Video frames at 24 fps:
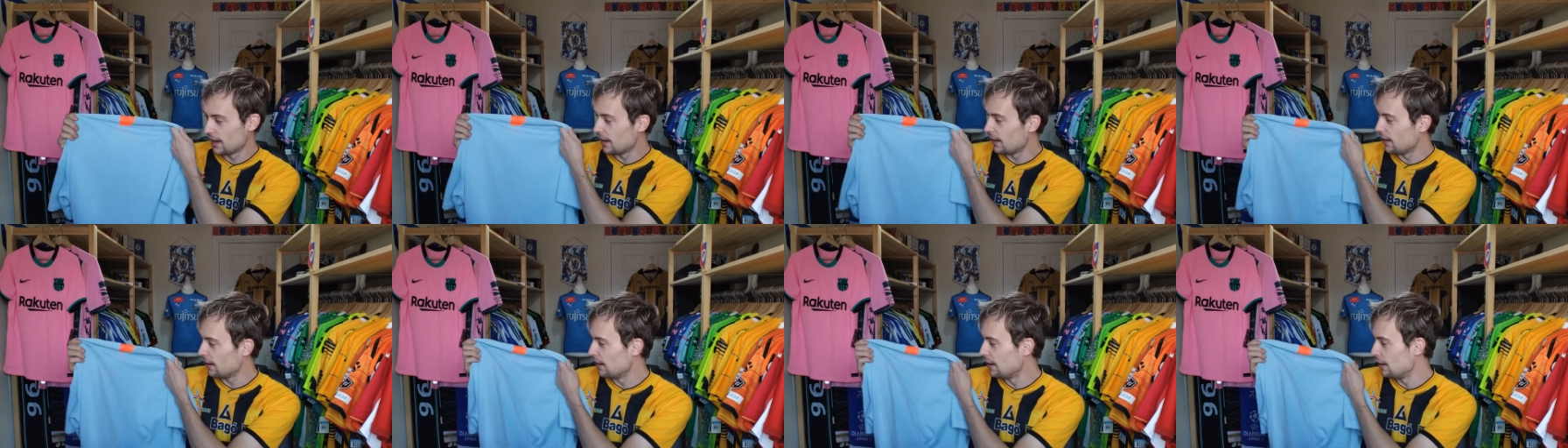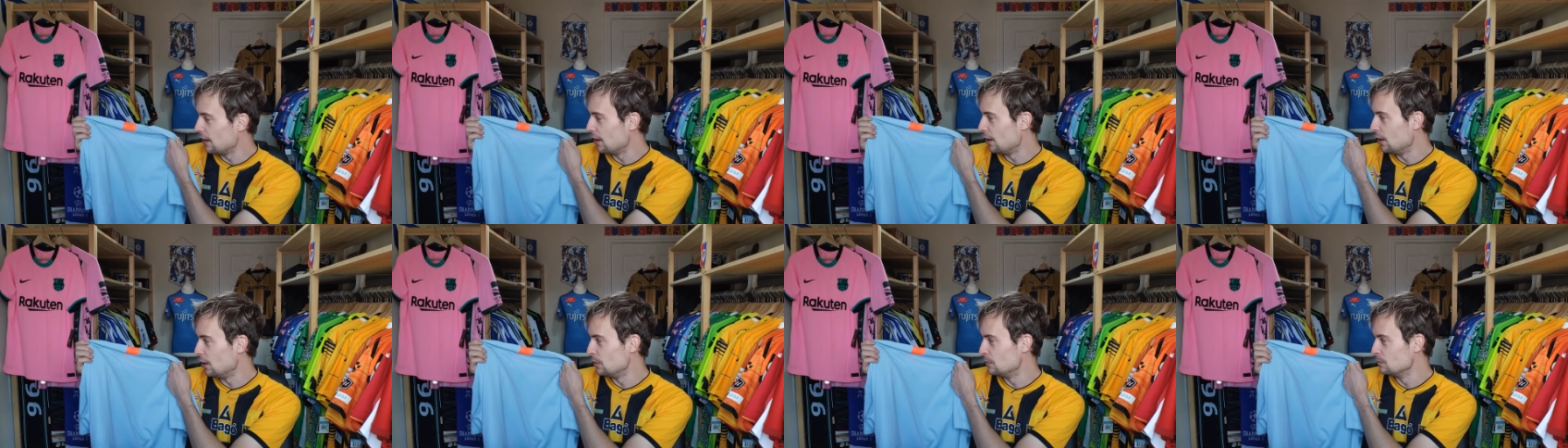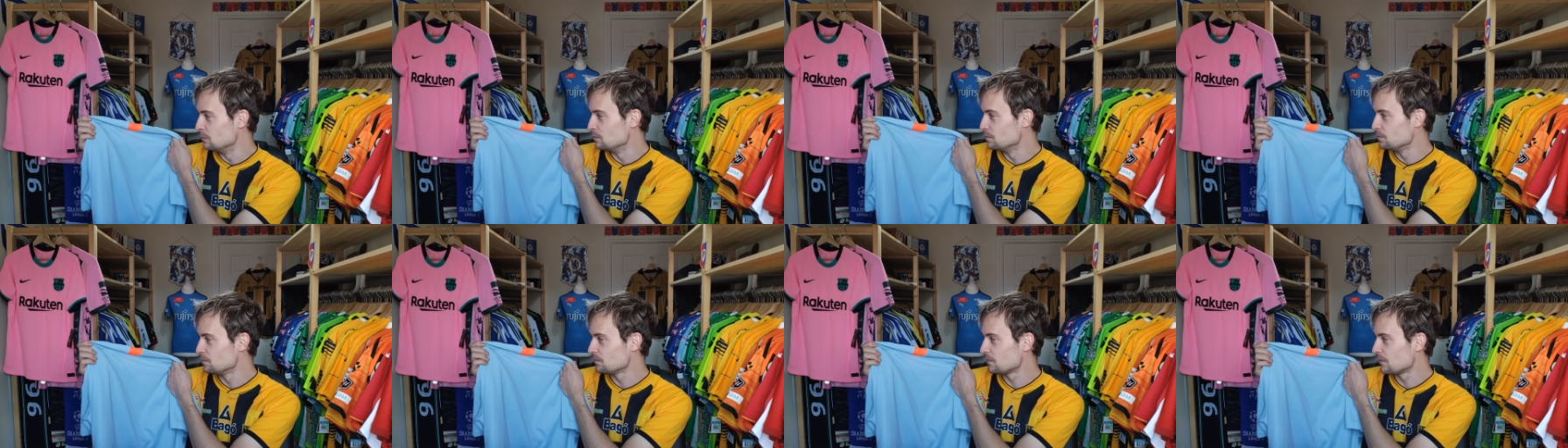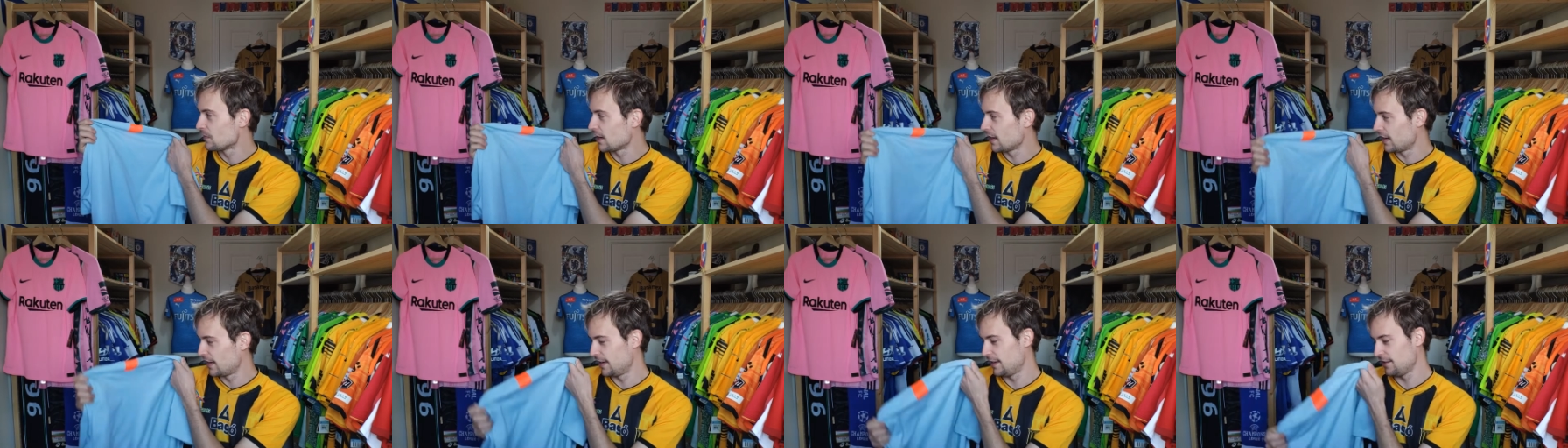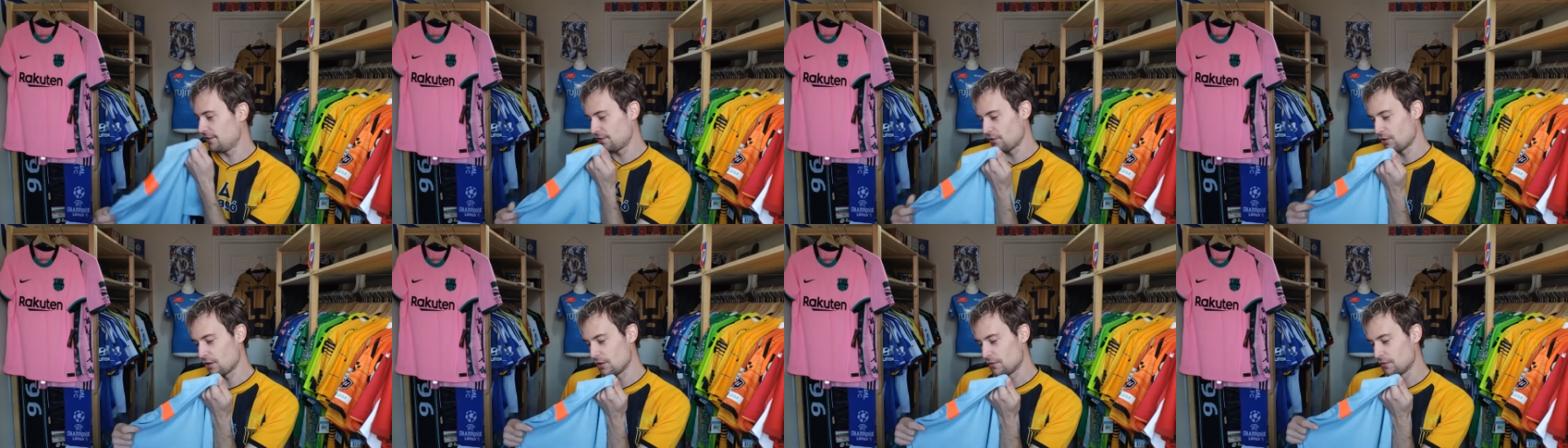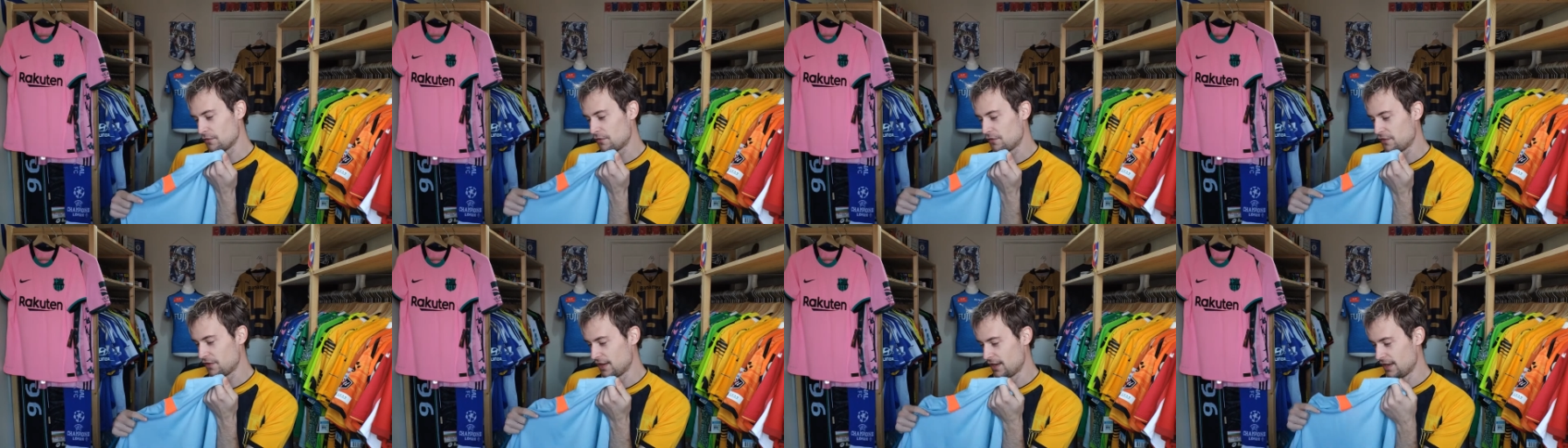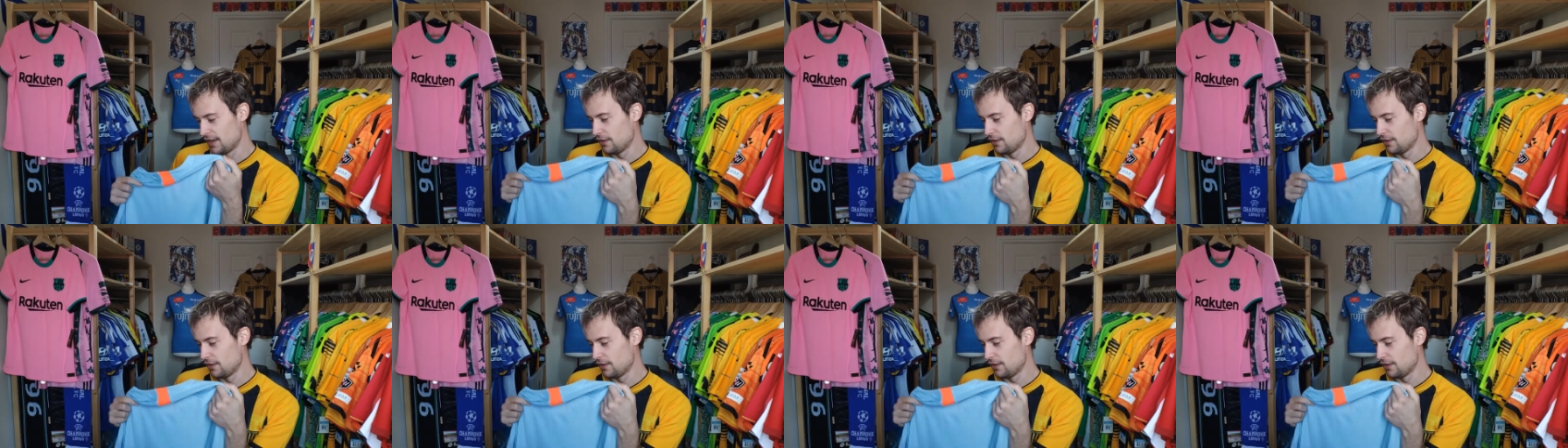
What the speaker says: It sort of...